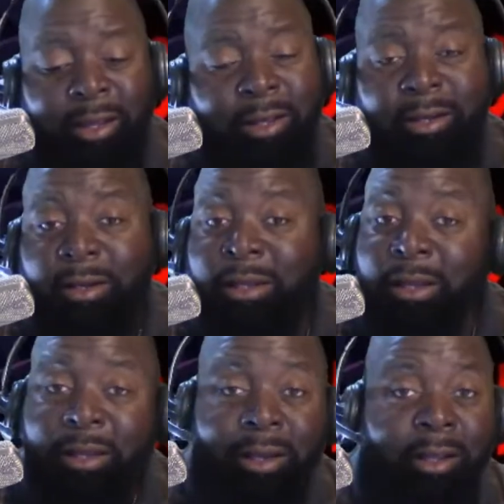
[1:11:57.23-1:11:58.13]
can
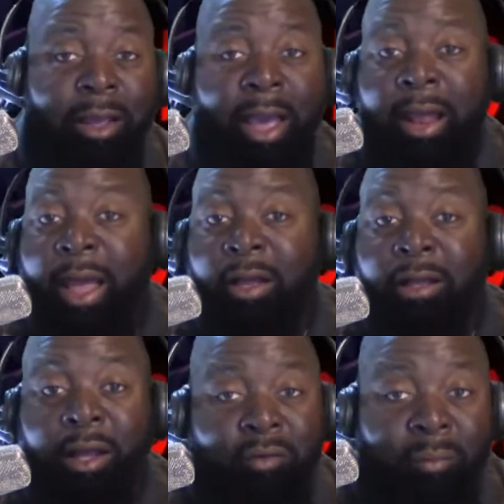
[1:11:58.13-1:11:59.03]
lead and guide our
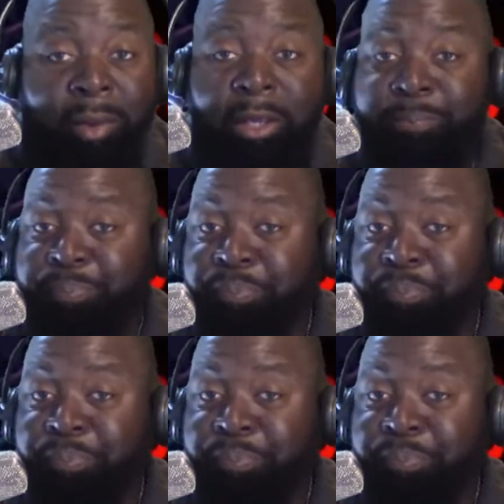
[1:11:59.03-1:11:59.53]
government